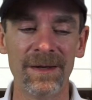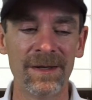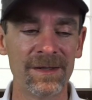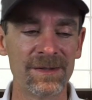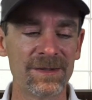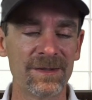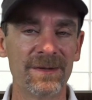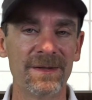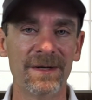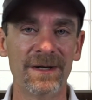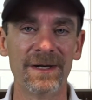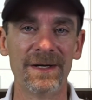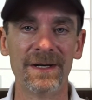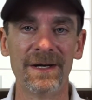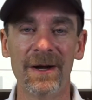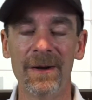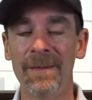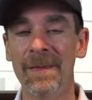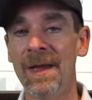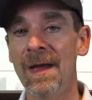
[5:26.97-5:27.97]
so there you
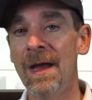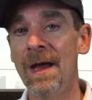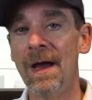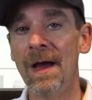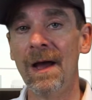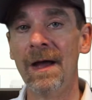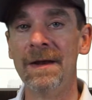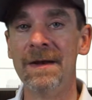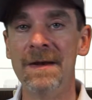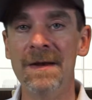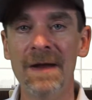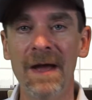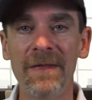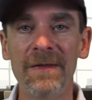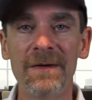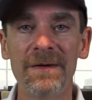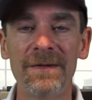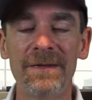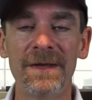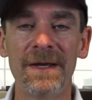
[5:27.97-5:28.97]
go.
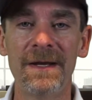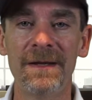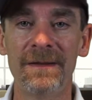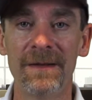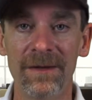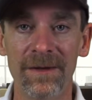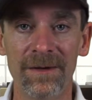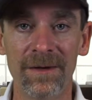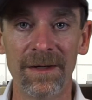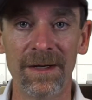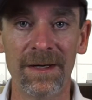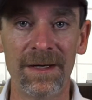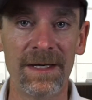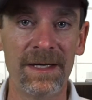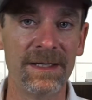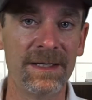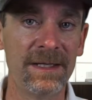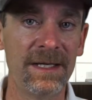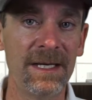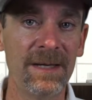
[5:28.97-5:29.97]
Another thing that you're going to
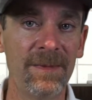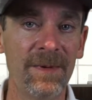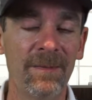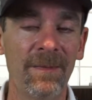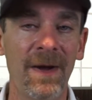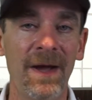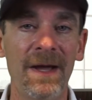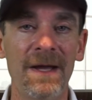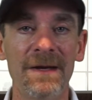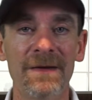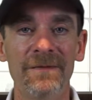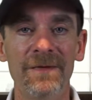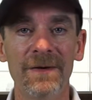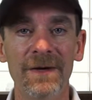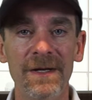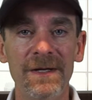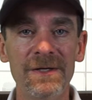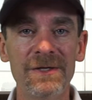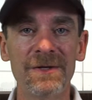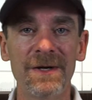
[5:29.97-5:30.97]
need to keep in mind if you're
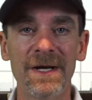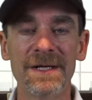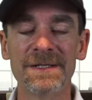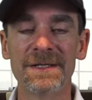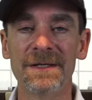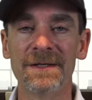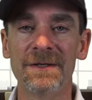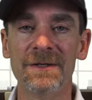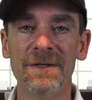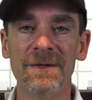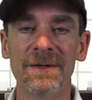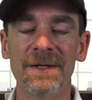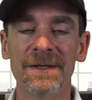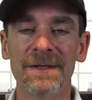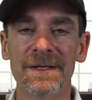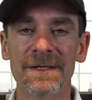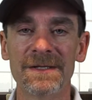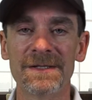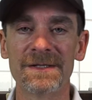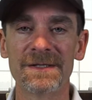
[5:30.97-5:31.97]
interested in doing
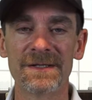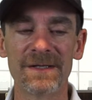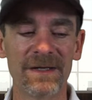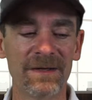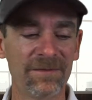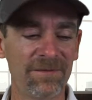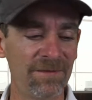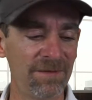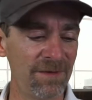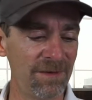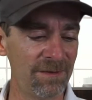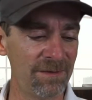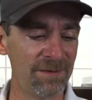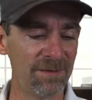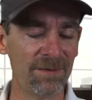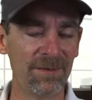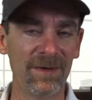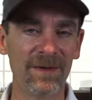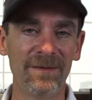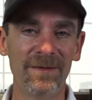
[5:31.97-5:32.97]
this, if
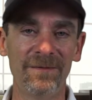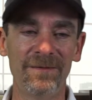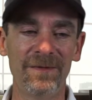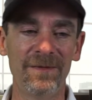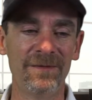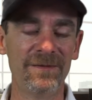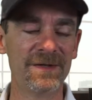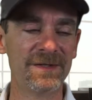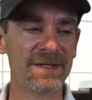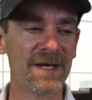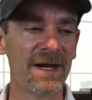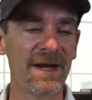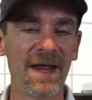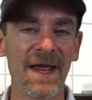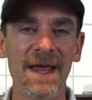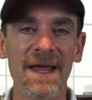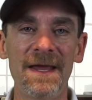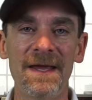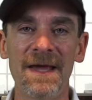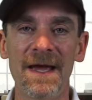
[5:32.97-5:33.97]
you if you've decided,
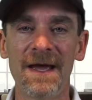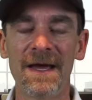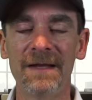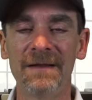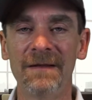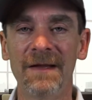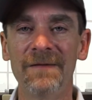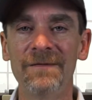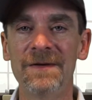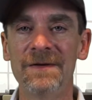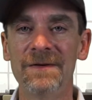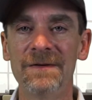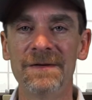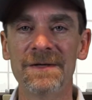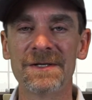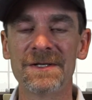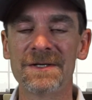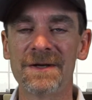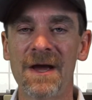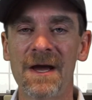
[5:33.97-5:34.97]
hey, yeah, I'd love to do
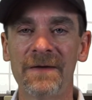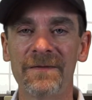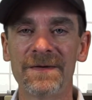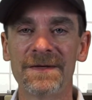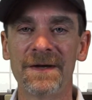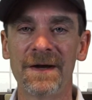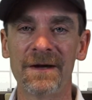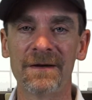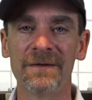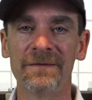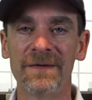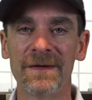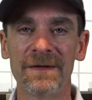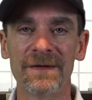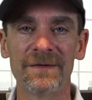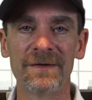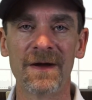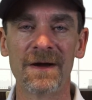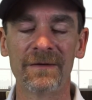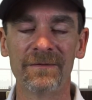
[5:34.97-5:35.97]
this stock photography
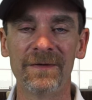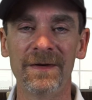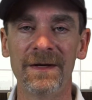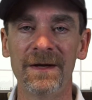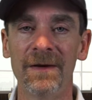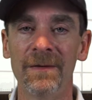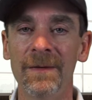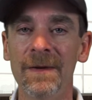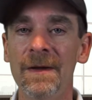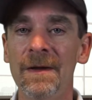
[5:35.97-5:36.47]
and stock video,